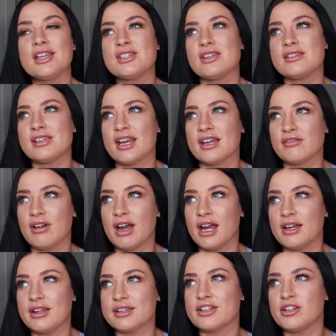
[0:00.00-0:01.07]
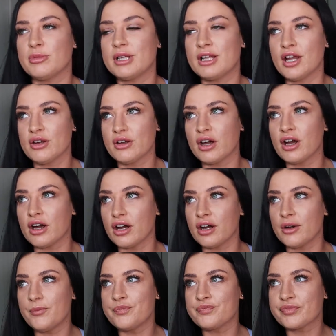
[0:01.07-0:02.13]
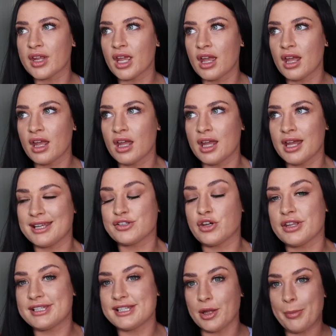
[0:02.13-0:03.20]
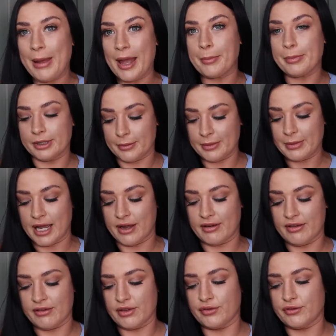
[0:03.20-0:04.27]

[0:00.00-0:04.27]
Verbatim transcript: So I was like, right, it's going to be low cut, it's got this little peplum area at the